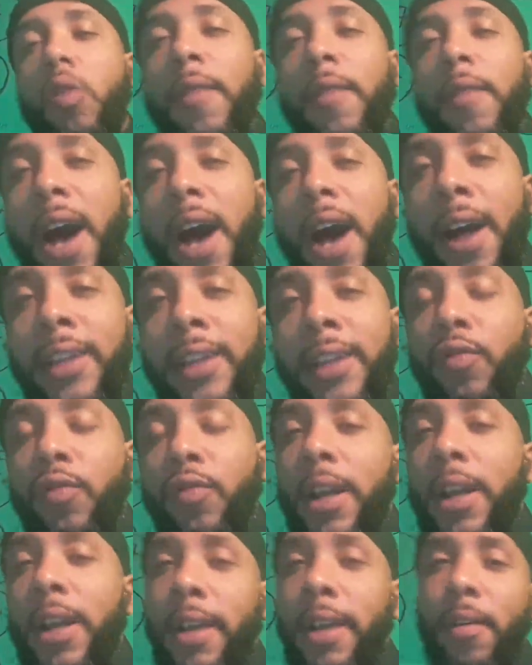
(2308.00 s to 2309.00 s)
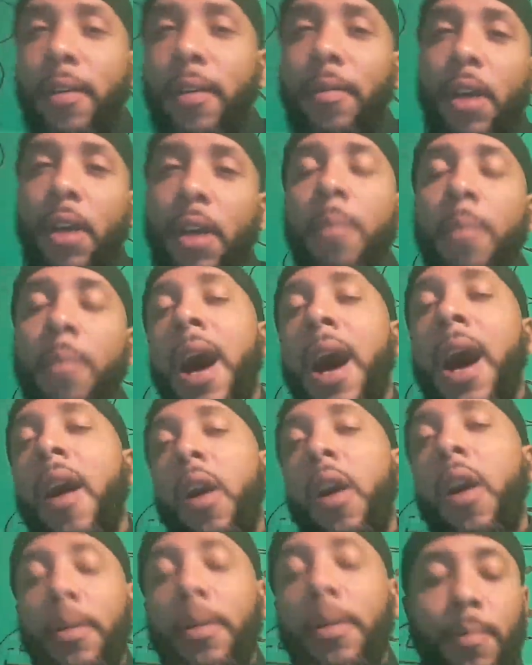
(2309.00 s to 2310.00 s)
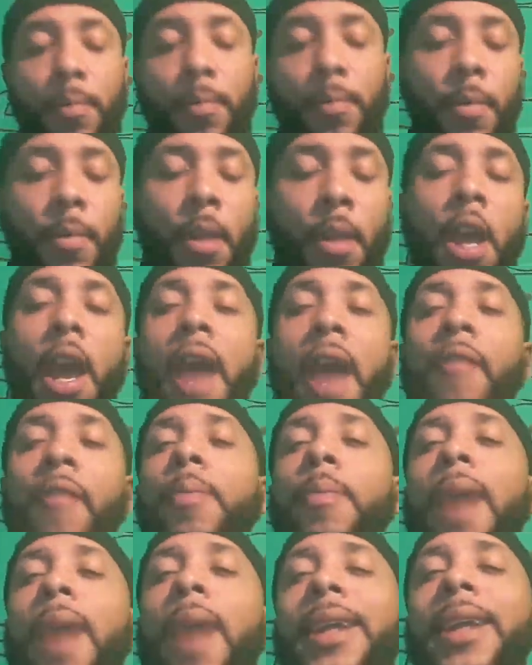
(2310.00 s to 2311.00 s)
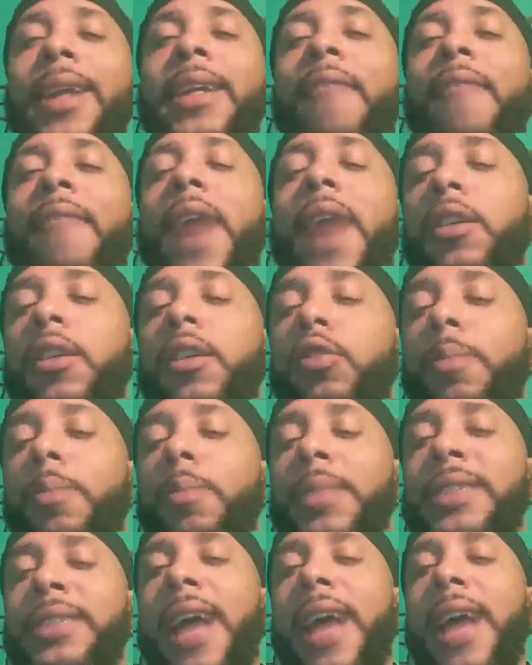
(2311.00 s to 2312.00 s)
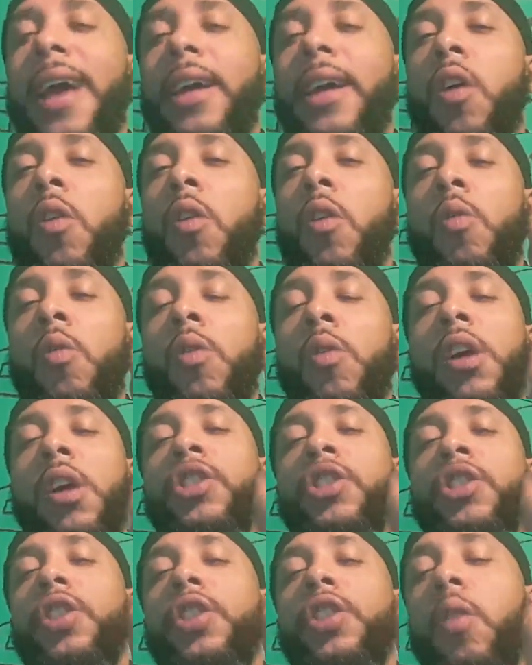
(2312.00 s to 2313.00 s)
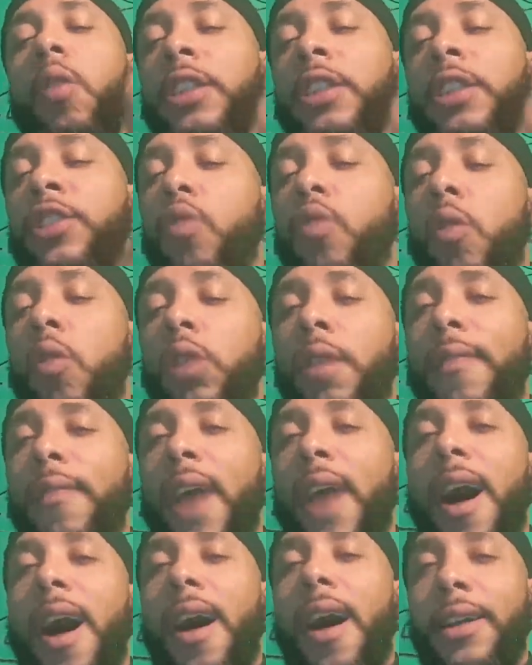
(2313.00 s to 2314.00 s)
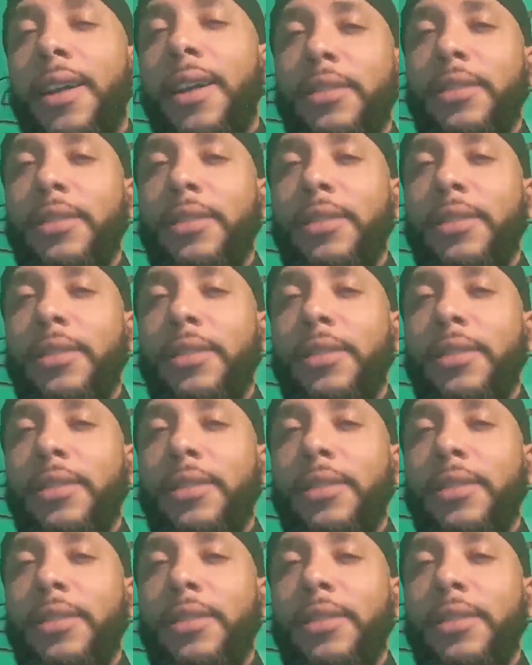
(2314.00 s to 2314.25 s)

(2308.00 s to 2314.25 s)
of eyes right now, by heart. Everybody that follow the Messiah code should know the scroll of eyes.